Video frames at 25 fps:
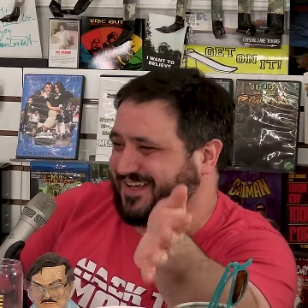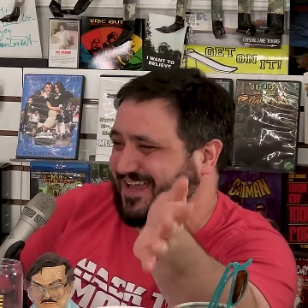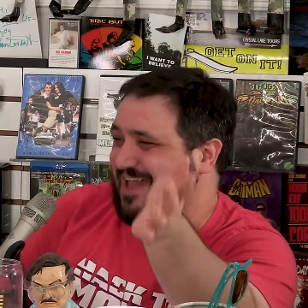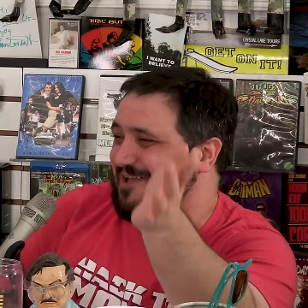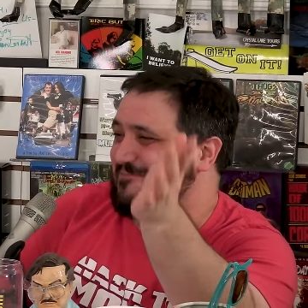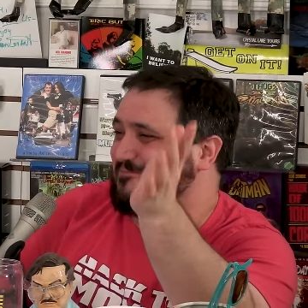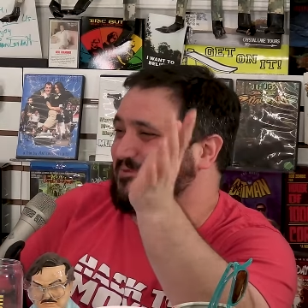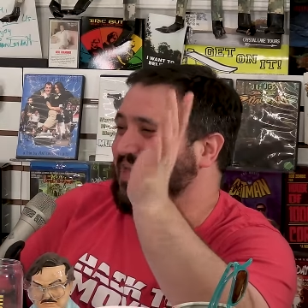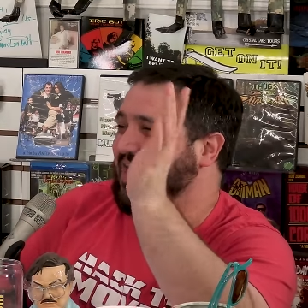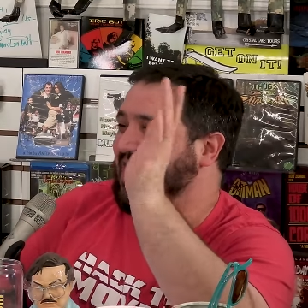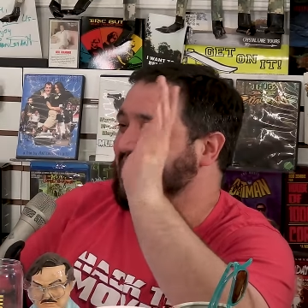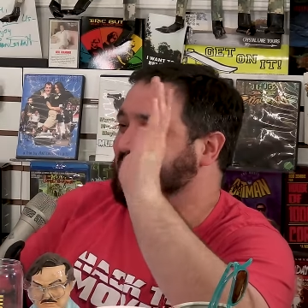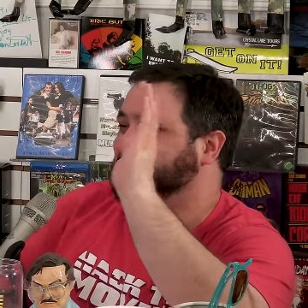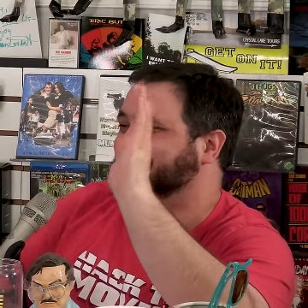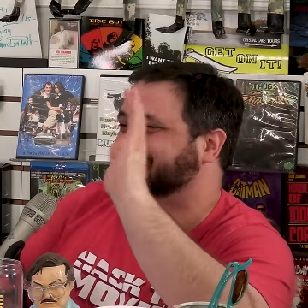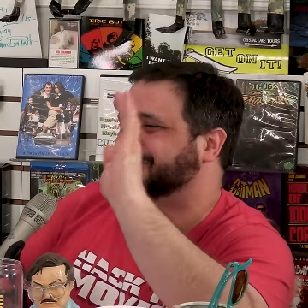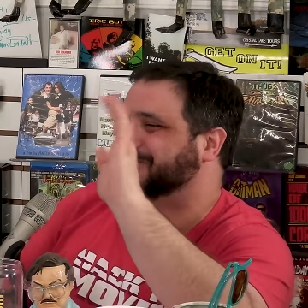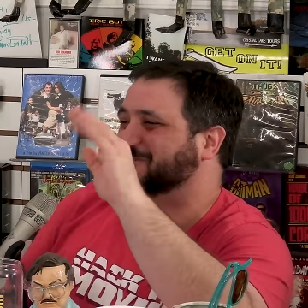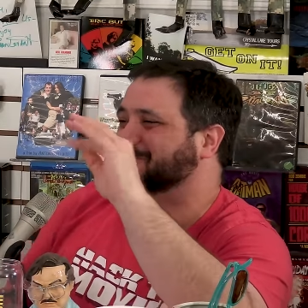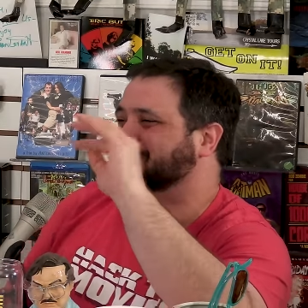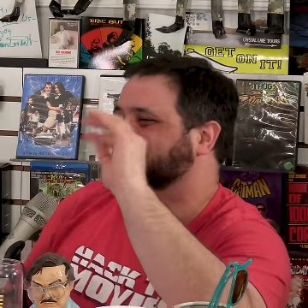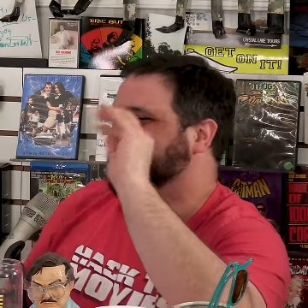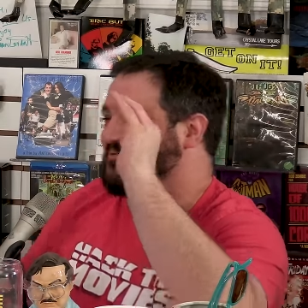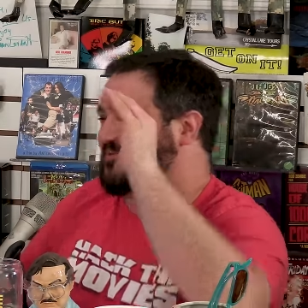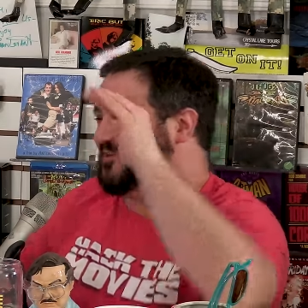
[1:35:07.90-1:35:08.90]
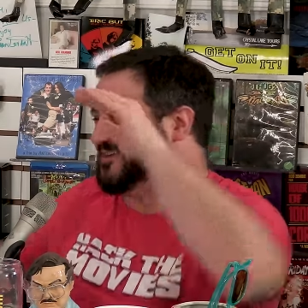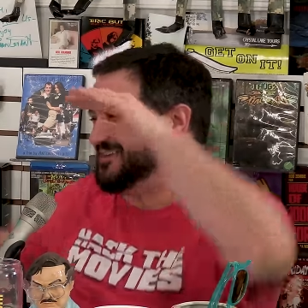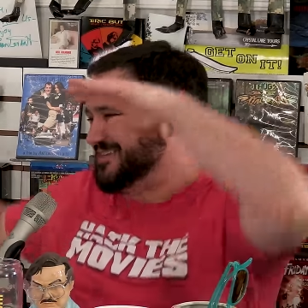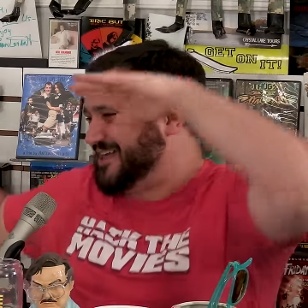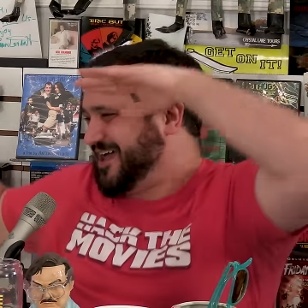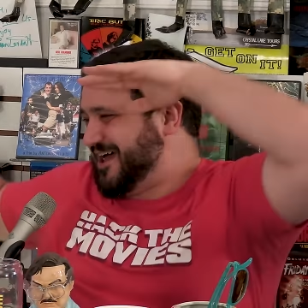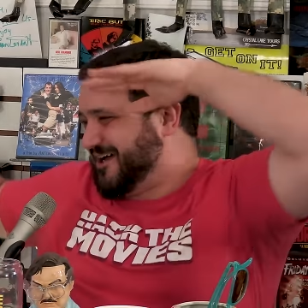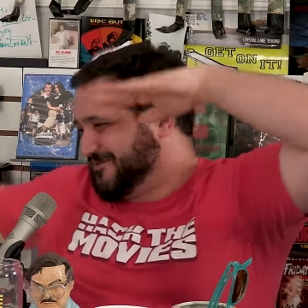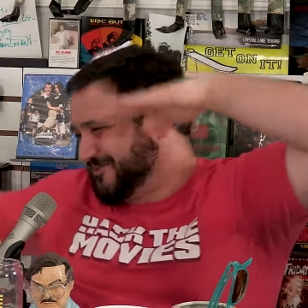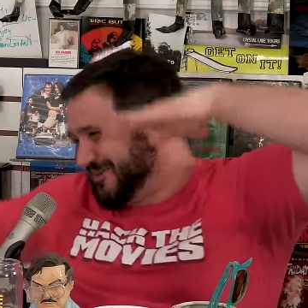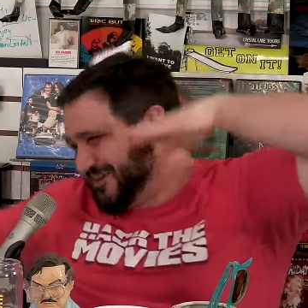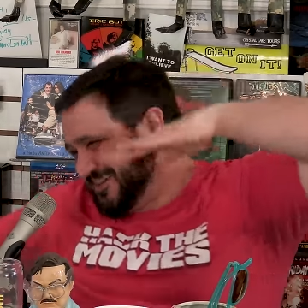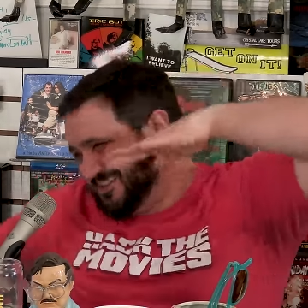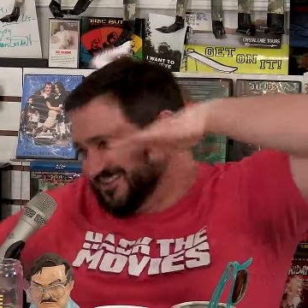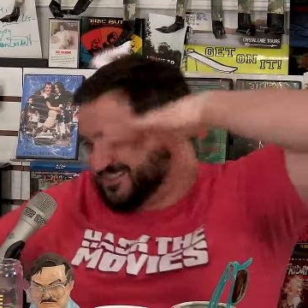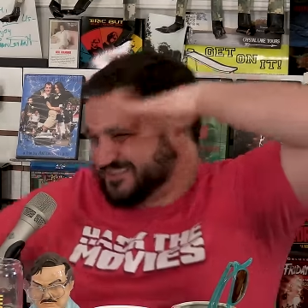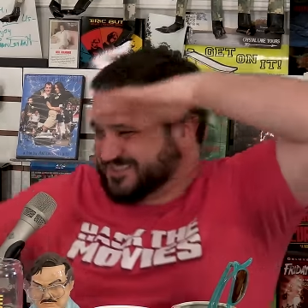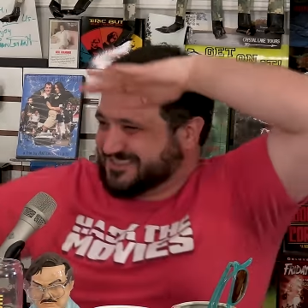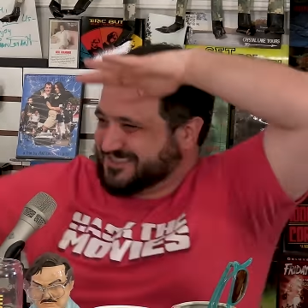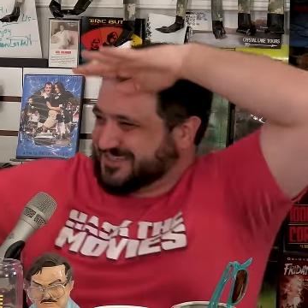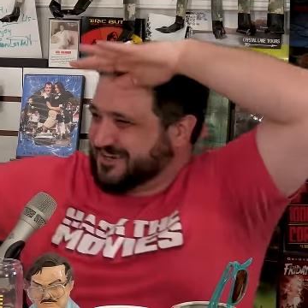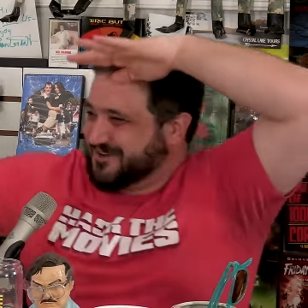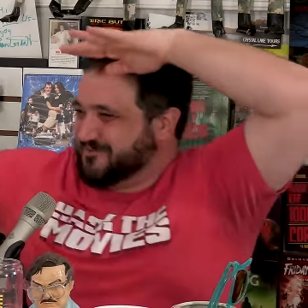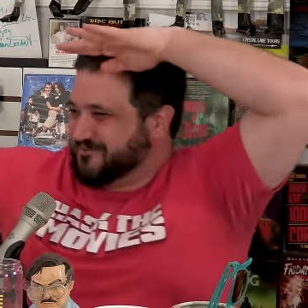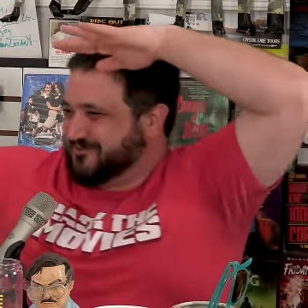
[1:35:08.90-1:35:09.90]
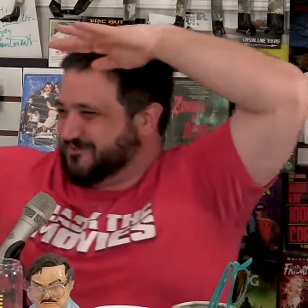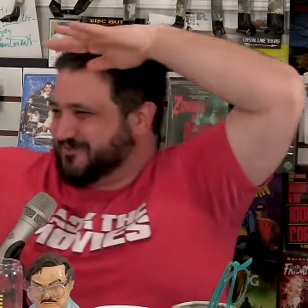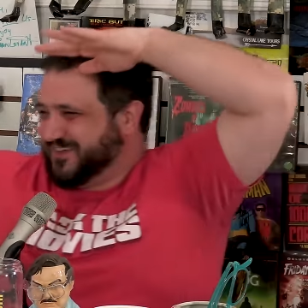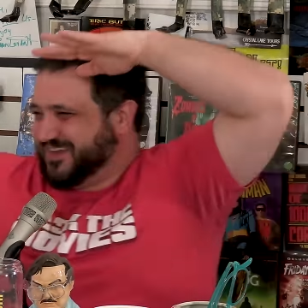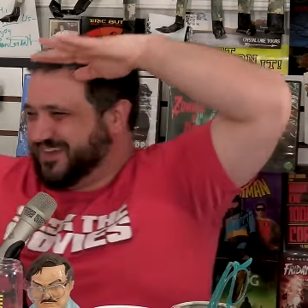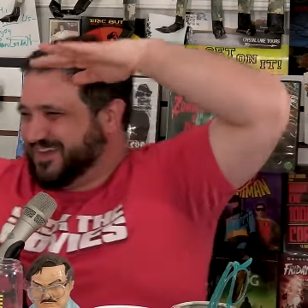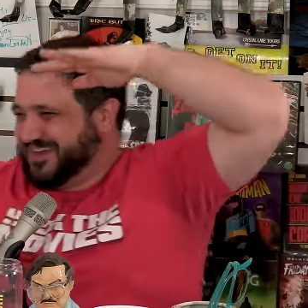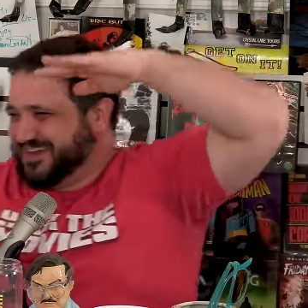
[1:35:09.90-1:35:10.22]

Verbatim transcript: And we have 2 movies now where he's surfing. Because